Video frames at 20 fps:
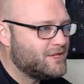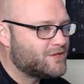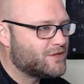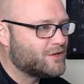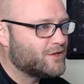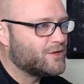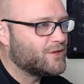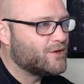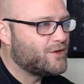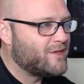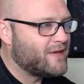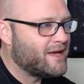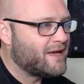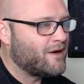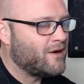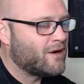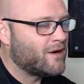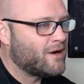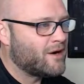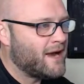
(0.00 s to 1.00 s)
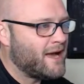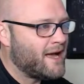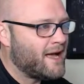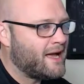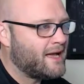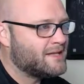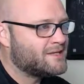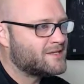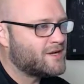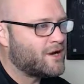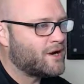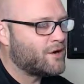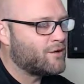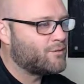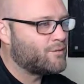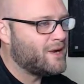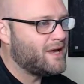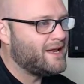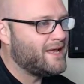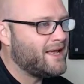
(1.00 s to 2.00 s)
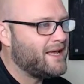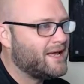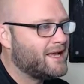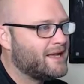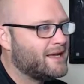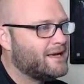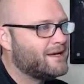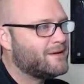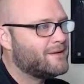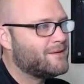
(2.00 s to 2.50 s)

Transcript: sure that our ads are running